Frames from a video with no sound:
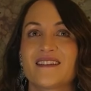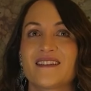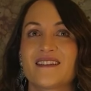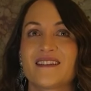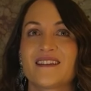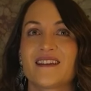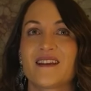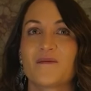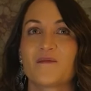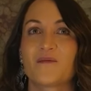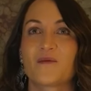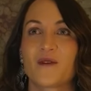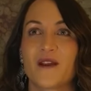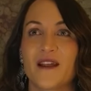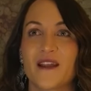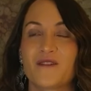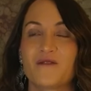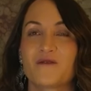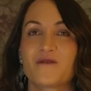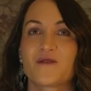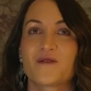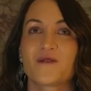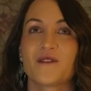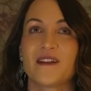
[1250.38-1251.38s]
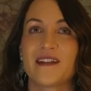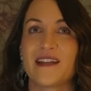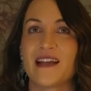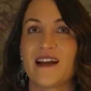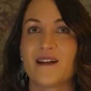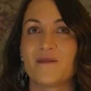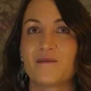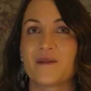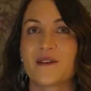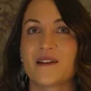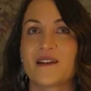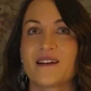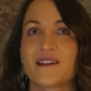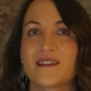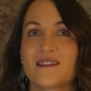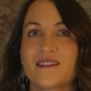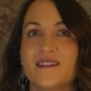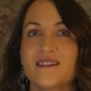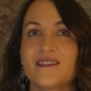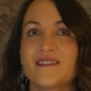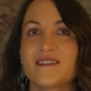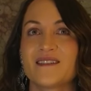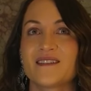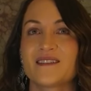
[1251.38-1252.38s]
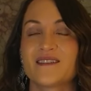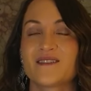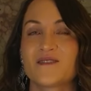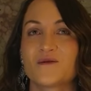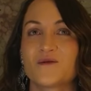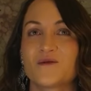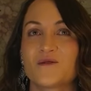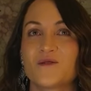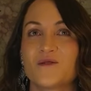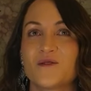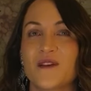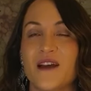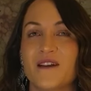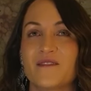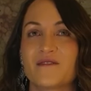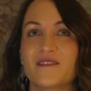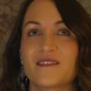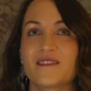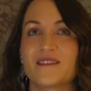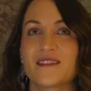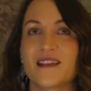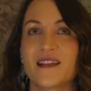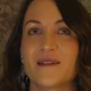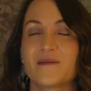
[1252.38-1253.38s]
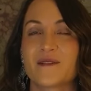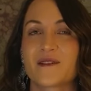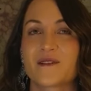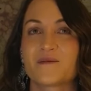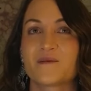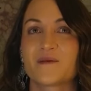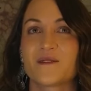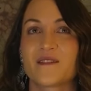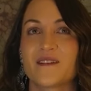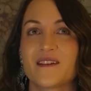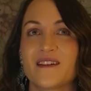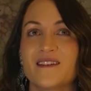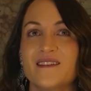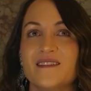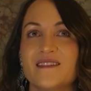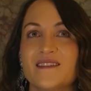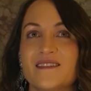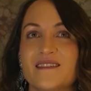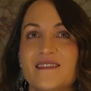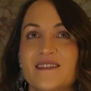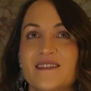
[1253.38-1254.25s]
the breakthrough and helping others to to have the same experience.